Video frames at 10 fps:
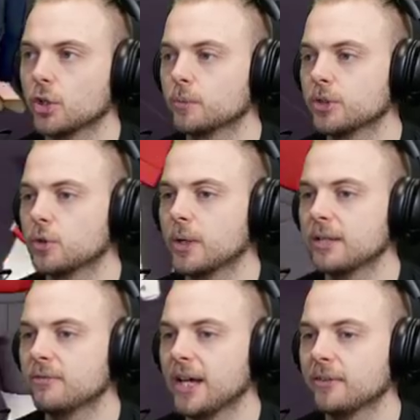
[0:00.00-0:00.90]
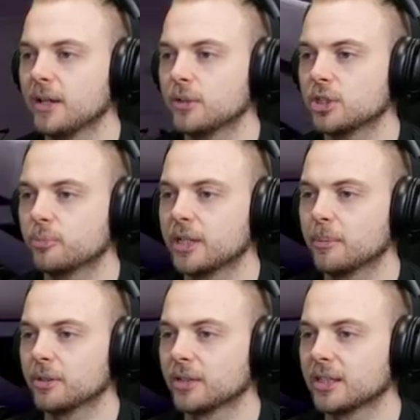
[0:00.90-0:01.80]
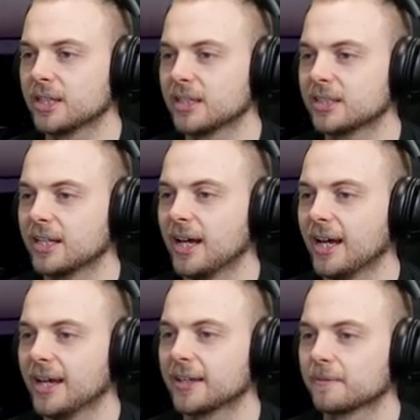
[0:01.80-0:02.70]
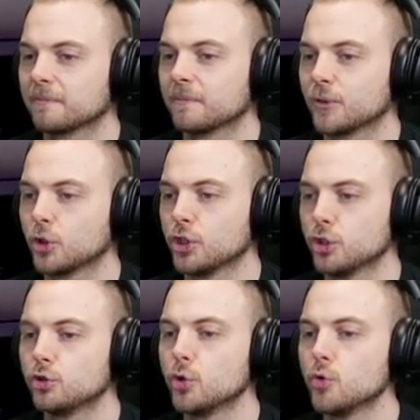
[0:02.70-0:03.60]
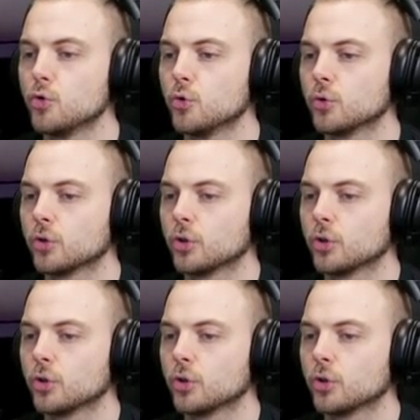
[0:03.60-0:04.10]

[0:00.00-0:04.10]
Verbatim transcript: up to 25 now, which is pretty epic. Look at this guy. Look at this dude.